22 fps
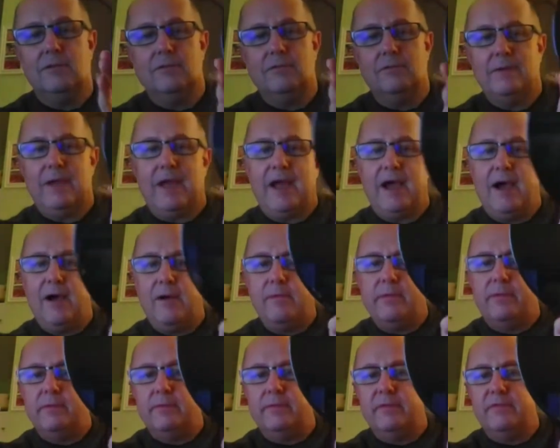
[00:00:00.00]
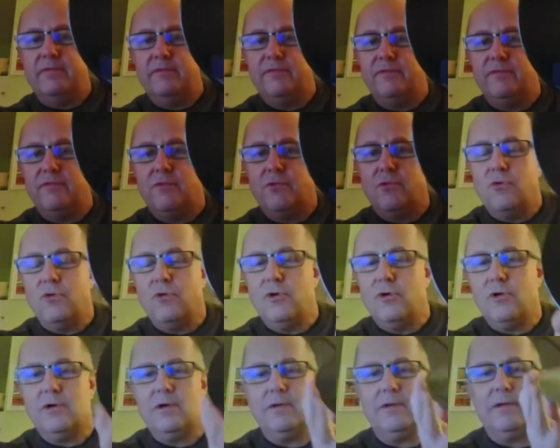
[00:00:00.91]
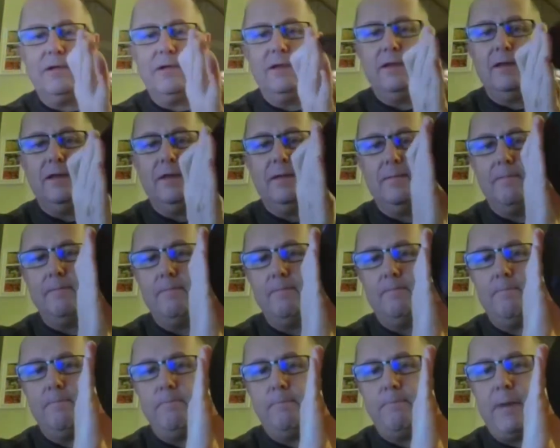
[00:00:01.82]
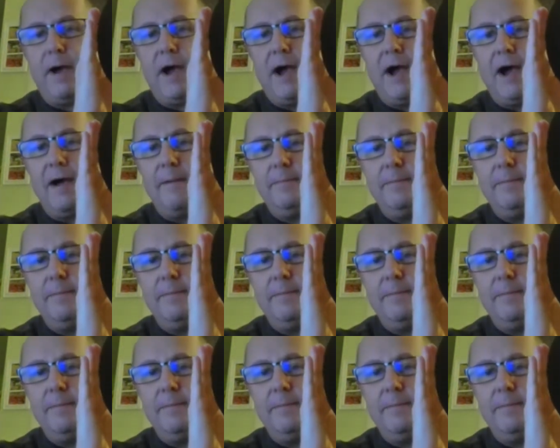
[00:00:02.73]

album of 4 pop